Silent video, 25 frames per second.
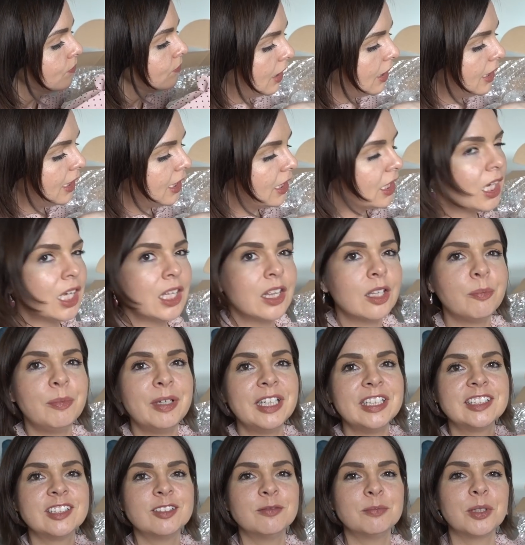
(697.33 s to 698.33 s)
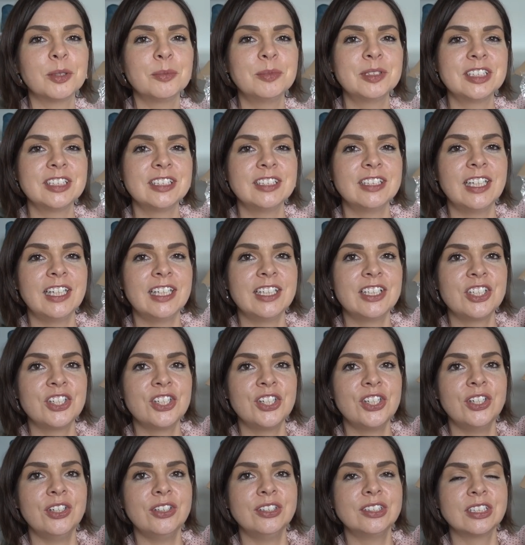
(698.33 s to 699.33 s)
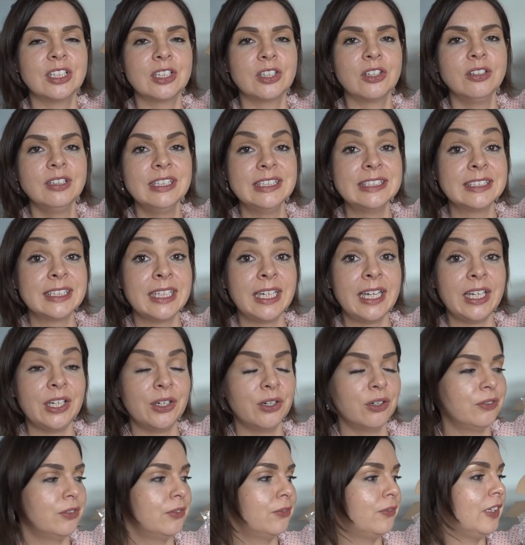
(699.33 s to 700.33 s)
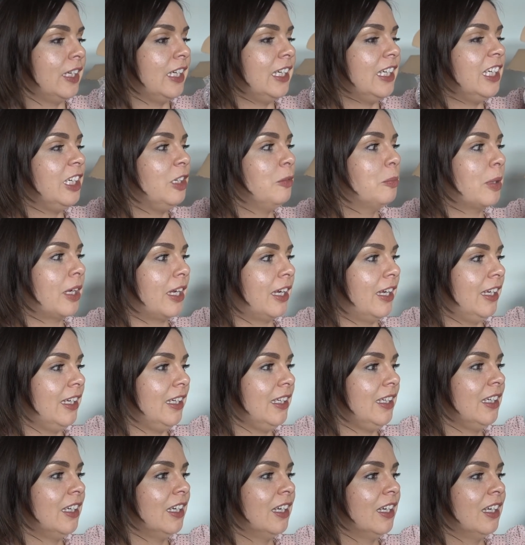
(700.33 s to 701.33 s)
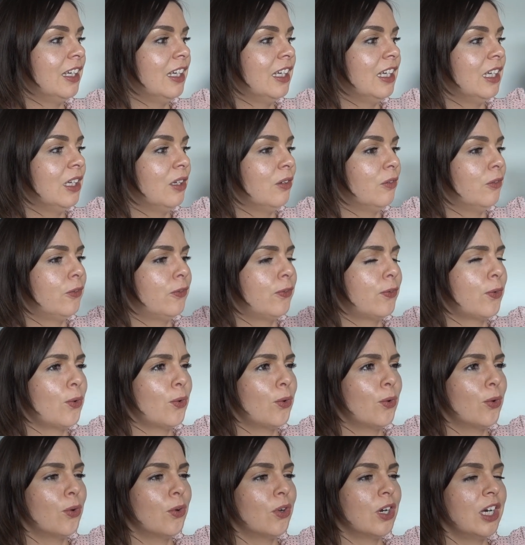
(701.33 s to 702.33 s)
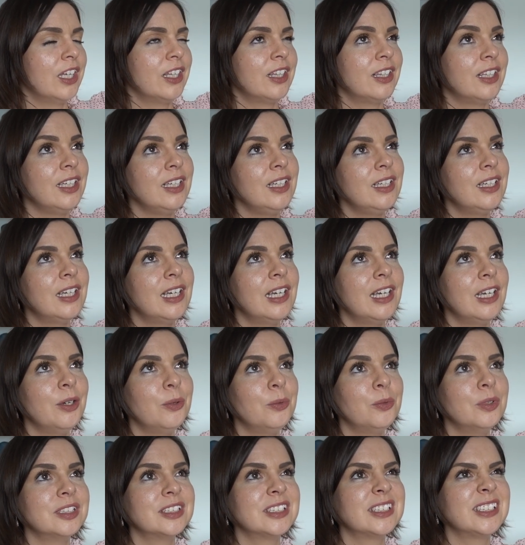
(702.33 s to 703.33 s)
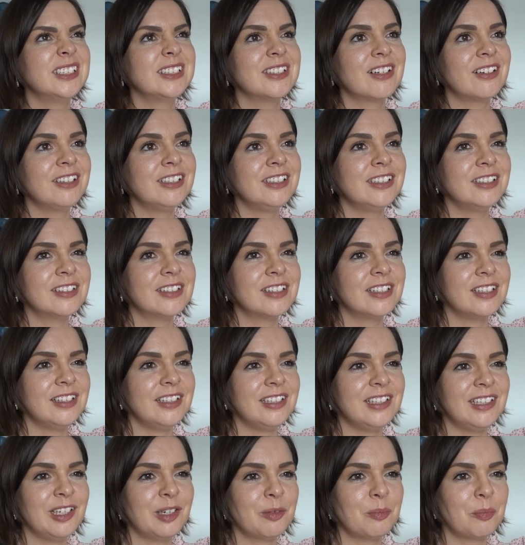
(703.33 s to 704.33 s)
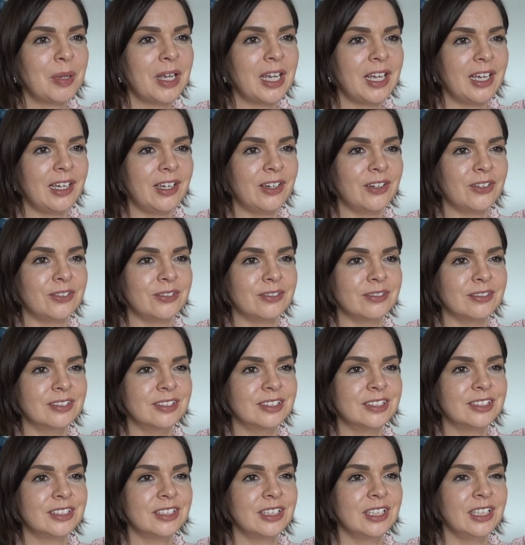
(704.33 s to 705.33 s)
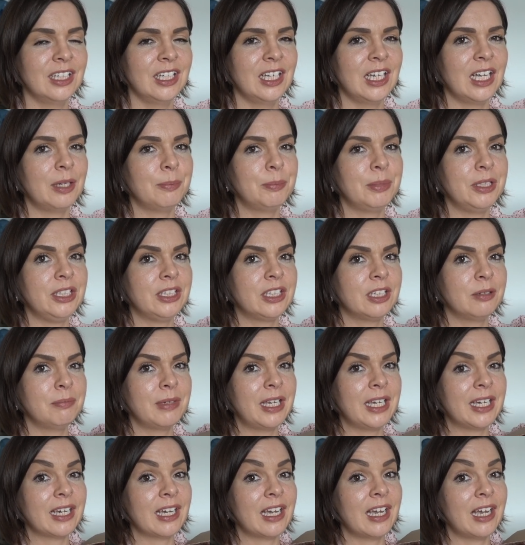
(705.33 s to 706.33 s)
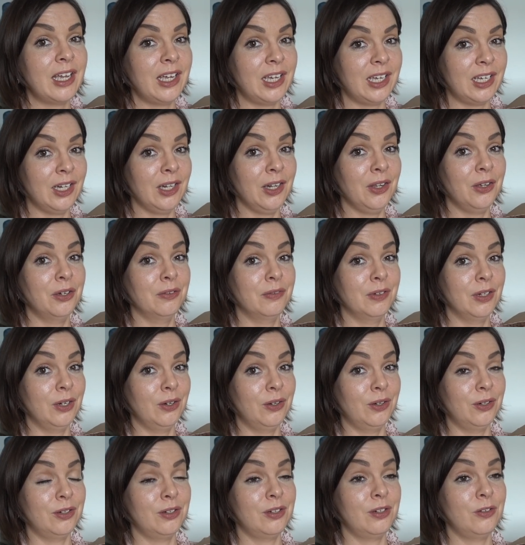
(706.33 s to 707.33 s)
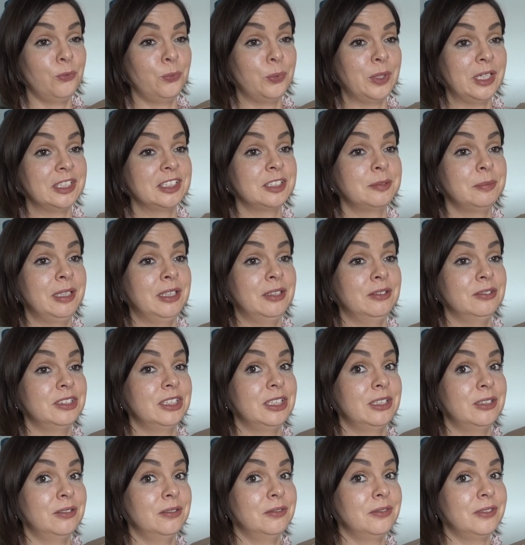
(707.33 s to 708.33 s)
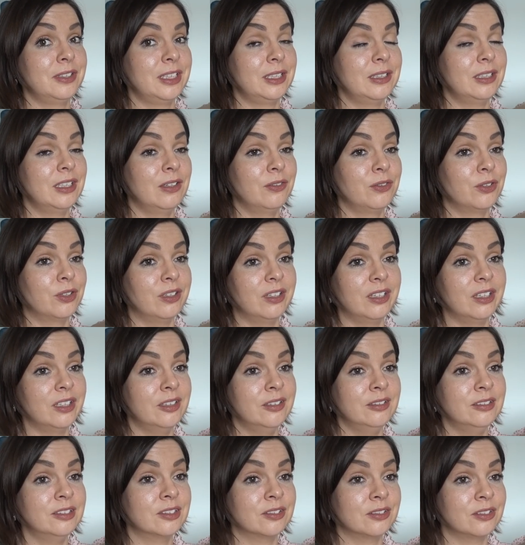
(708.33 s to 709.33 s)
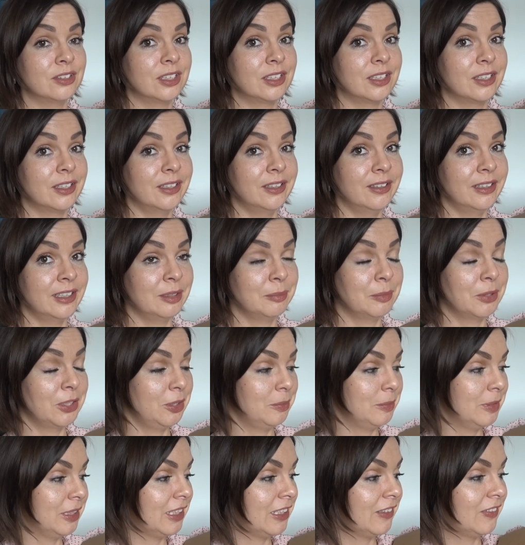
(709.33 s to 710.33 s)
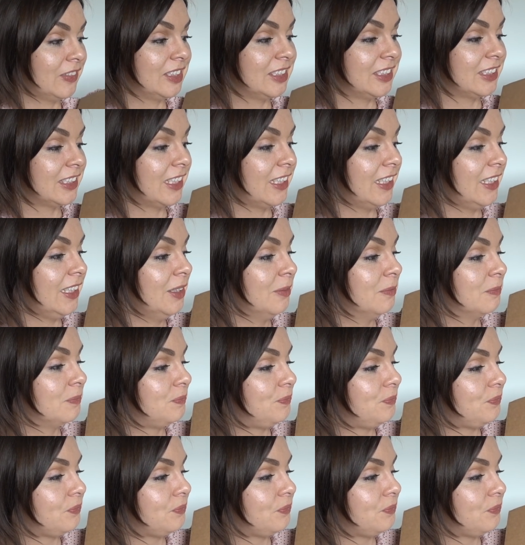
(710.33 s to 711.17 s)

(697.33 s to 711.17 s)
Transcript: And then other bits and bobs in there too. So I got this kit off of eBay for, I think it was £19, but you can make a hell of a lot of wax melts out of it. I've got loads on the go at the moment, I have to say.